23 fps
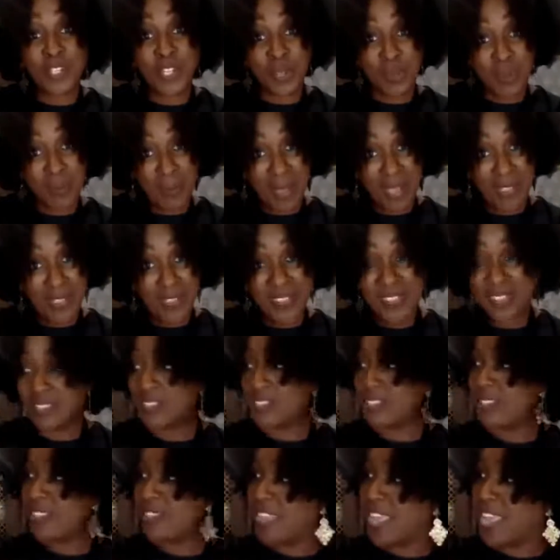you know about this,
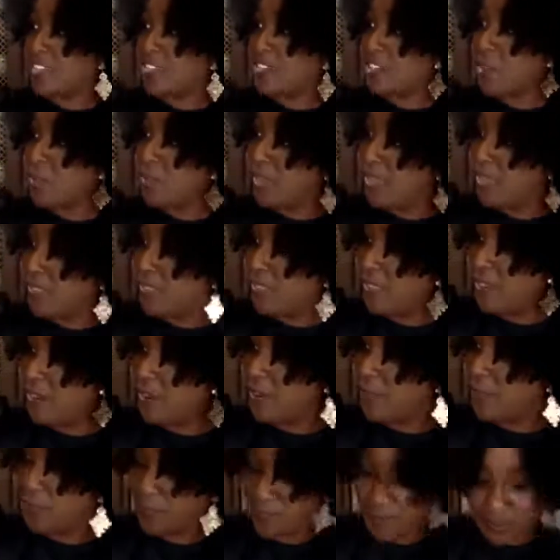that's going in
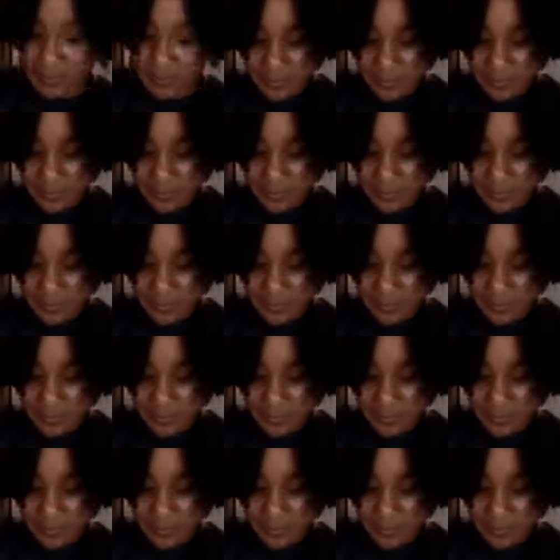there.